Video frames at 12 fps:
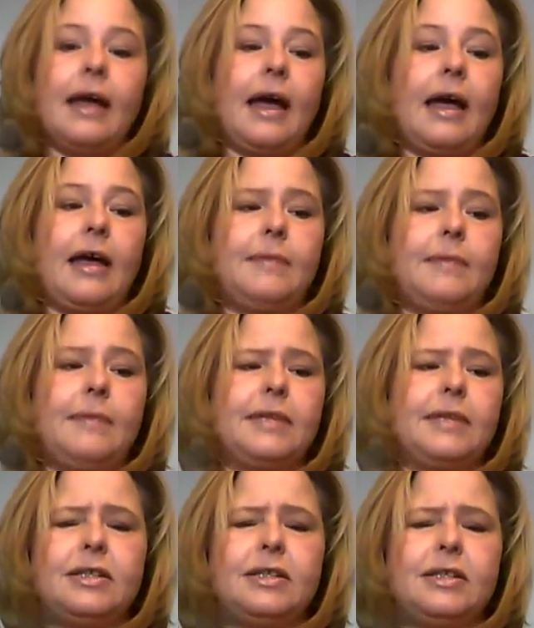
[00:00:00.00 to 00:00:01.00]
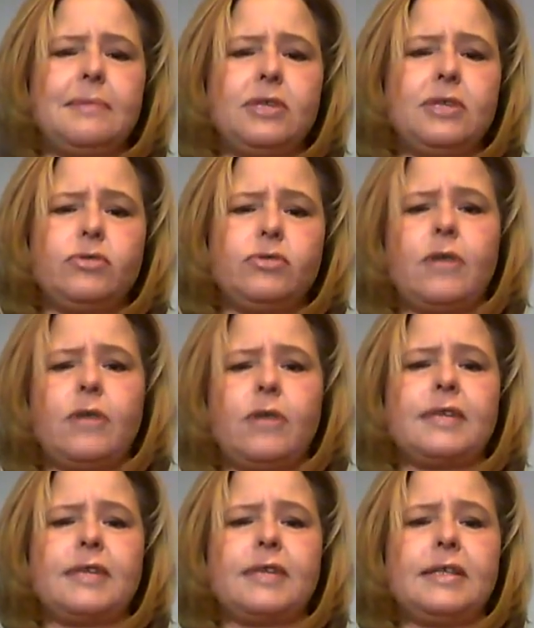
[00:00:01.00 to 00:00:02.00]
Um, I think it's Dimitri
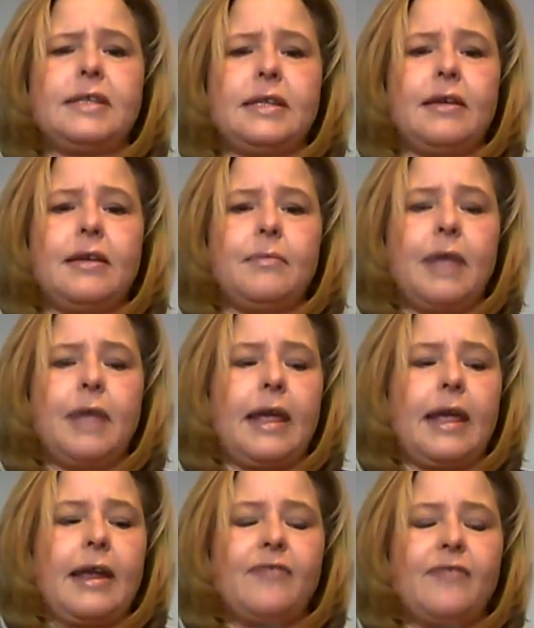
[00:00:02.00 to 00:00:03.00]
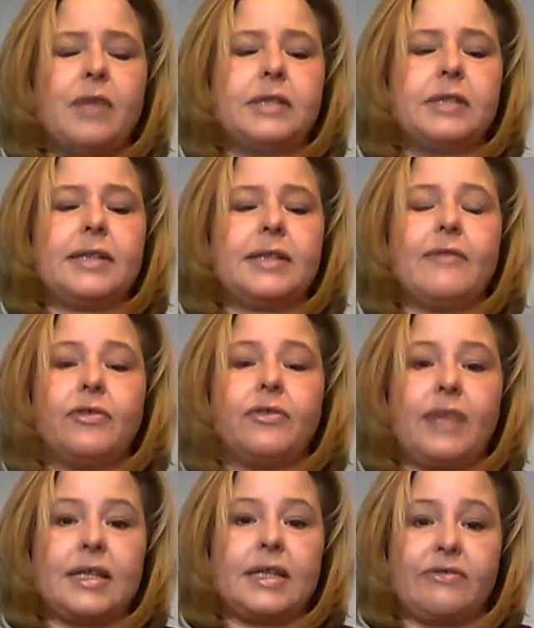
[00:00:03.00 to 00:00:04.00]
James. I see him, and I've gotten several
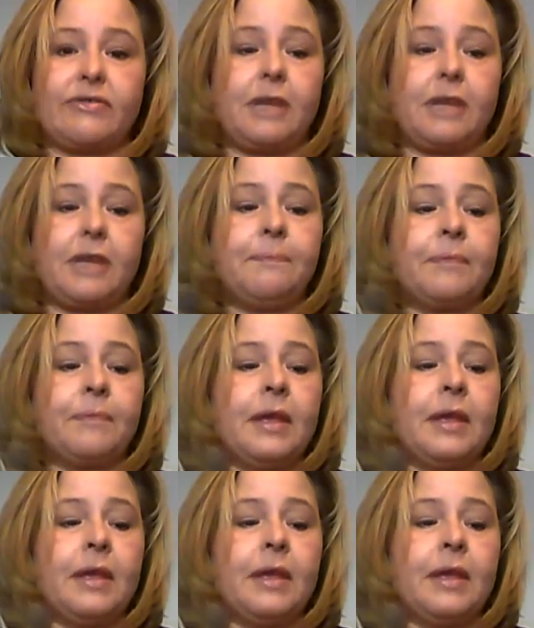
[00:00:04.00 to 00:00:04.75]
things from him.